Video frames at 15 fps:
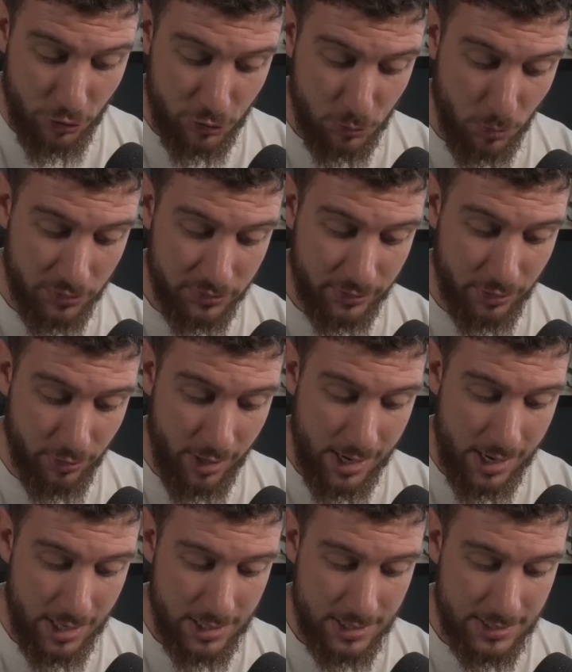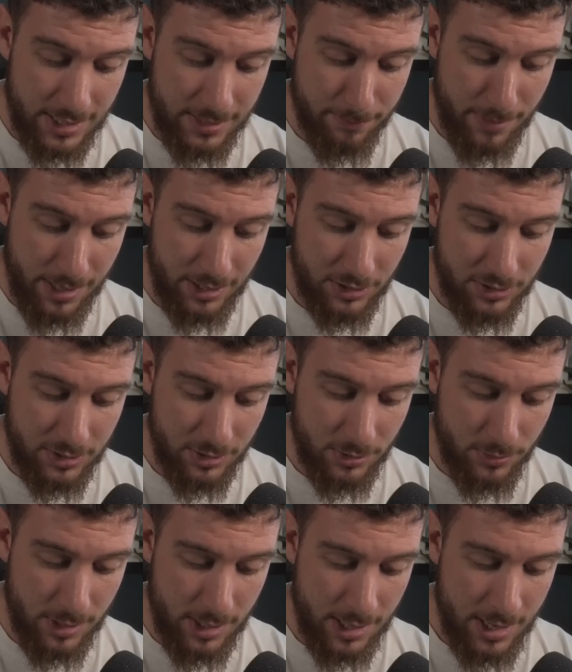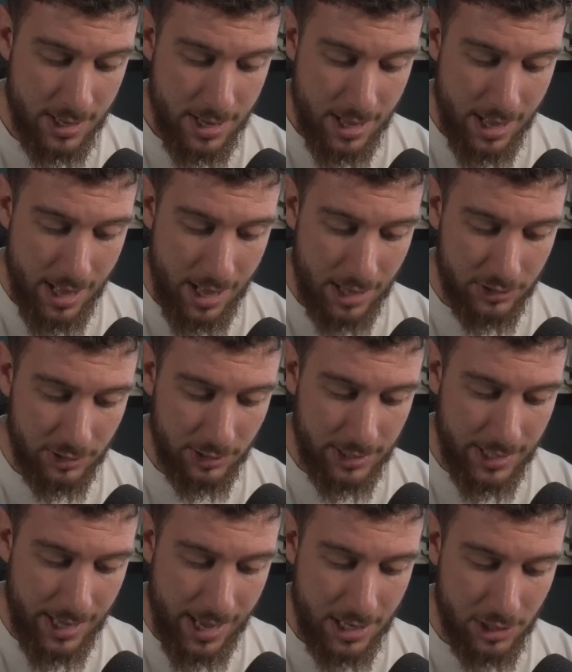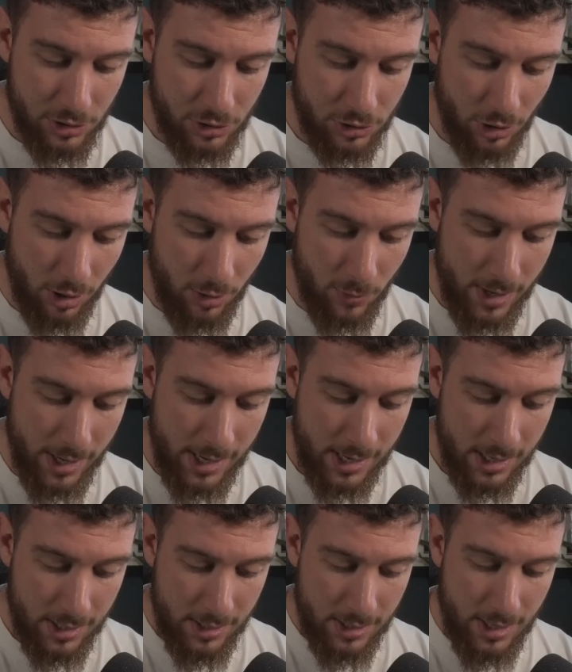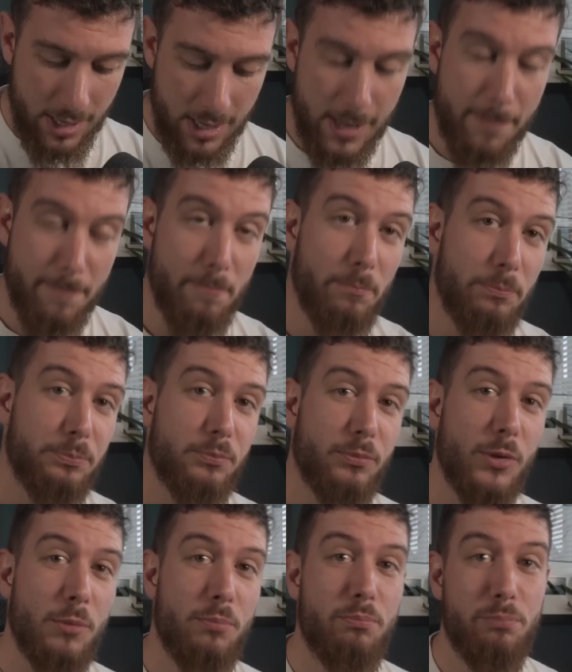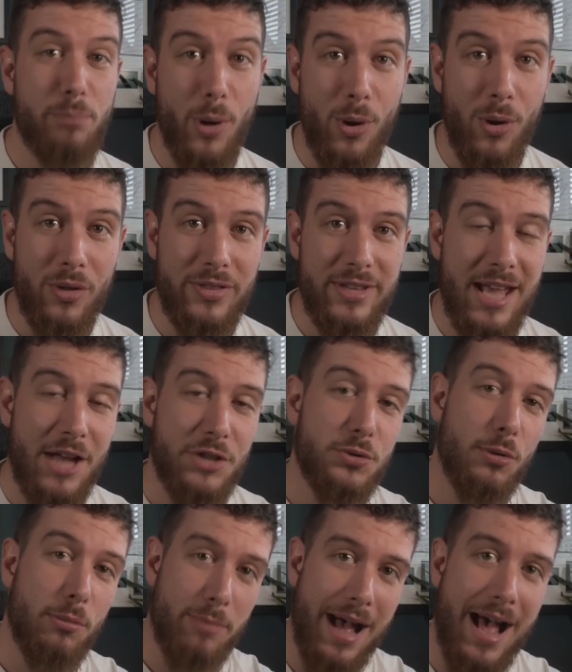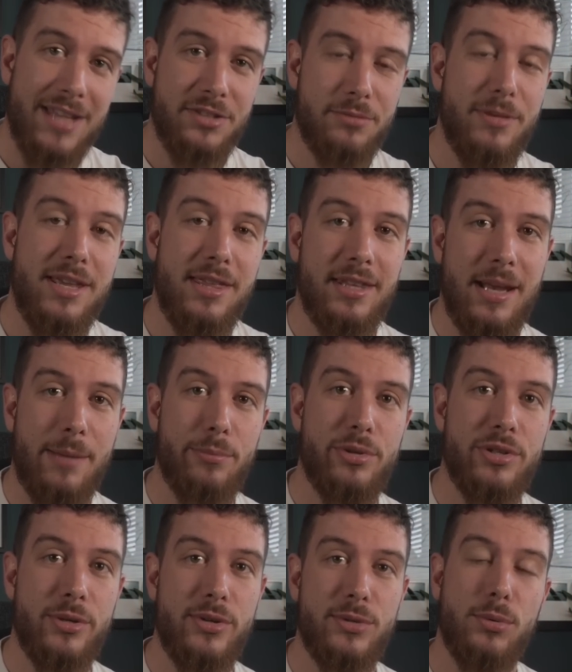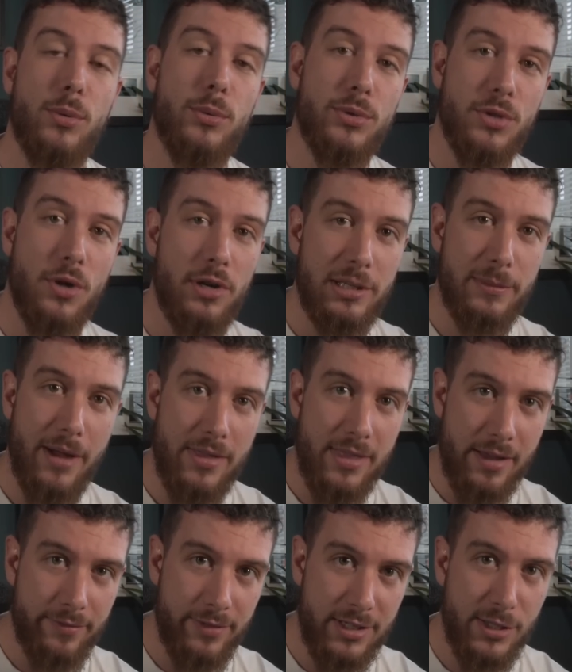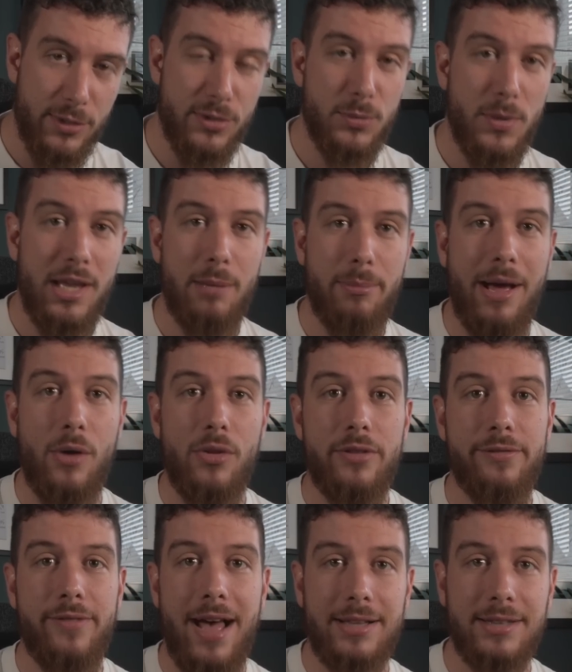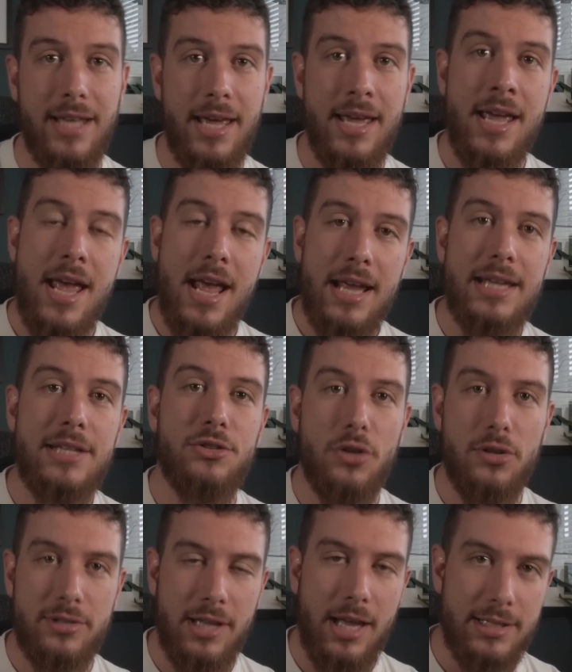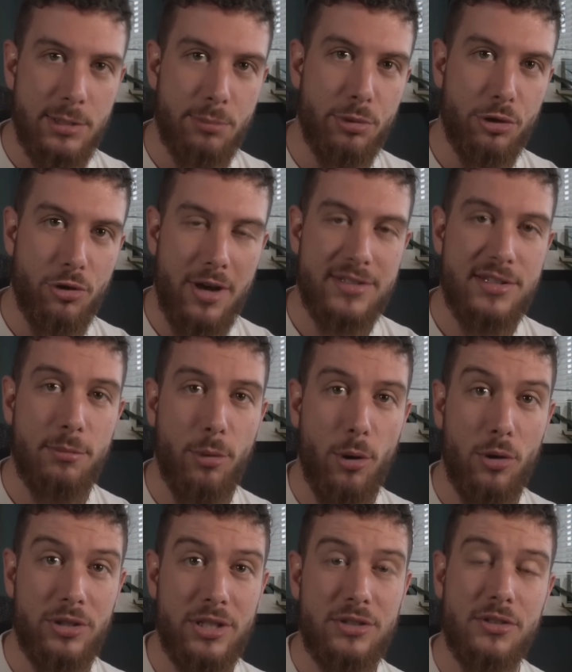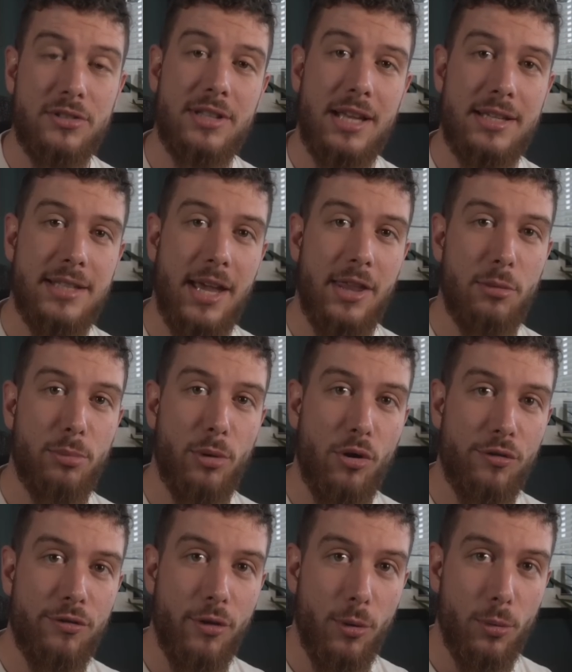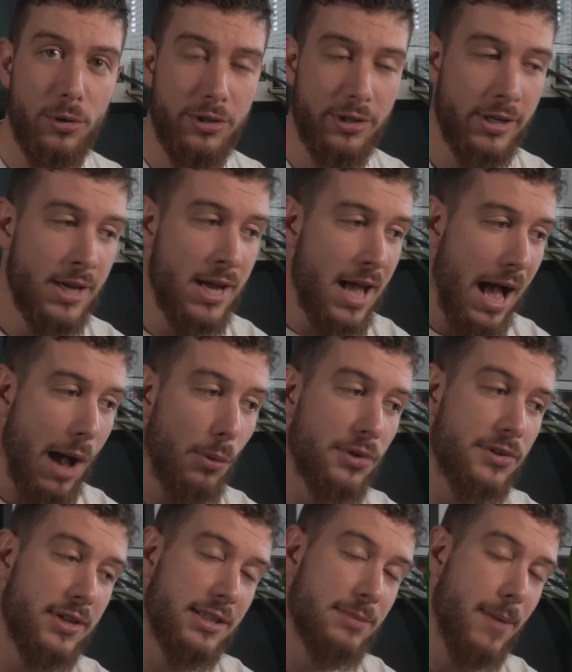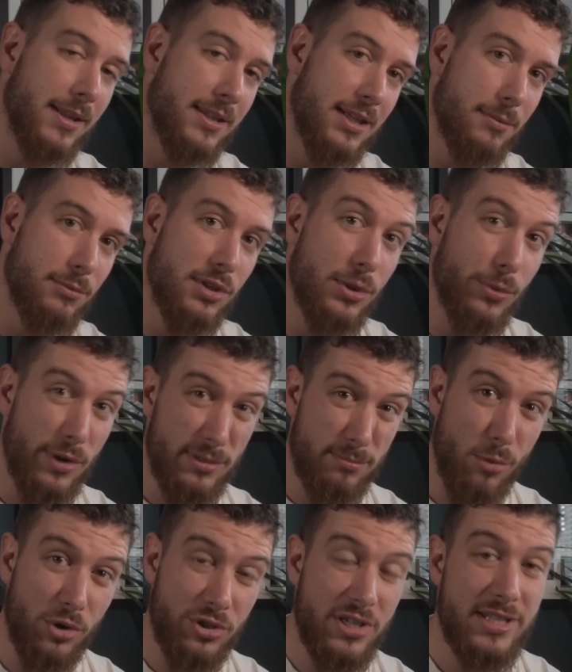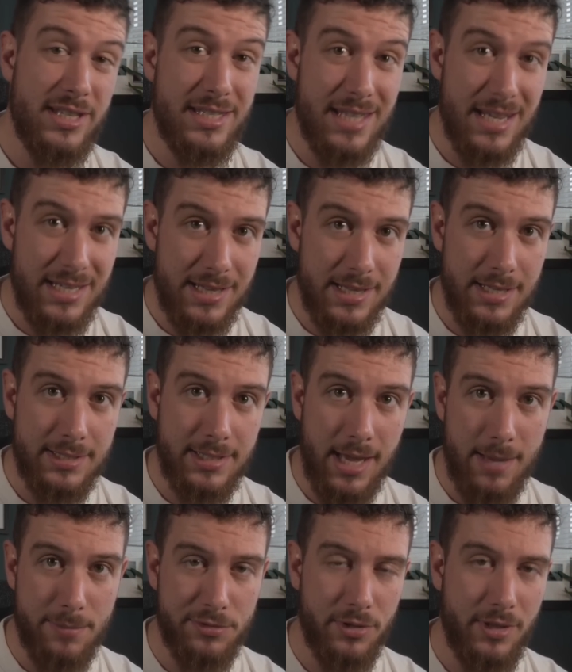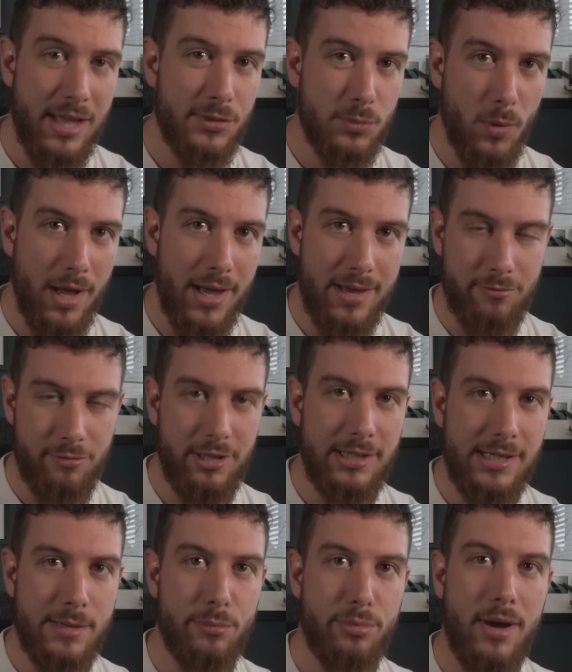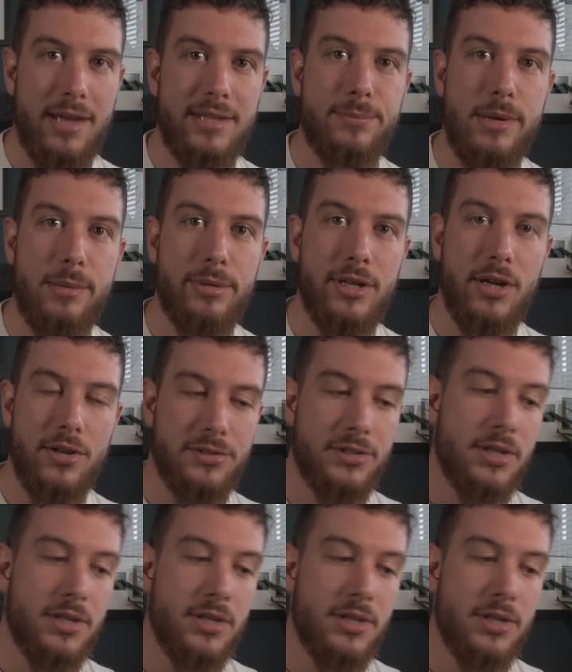wasn't great and he didn't manage to actually get his shot away. But the actual pass from Ethan Ampadu is what we were talking about in that video as well, about the fact that he does like to progress the ball and he does like to get the ball forward. And I wasn't expecting him to do it as much as he did in this game, so that's why it really impressed me, because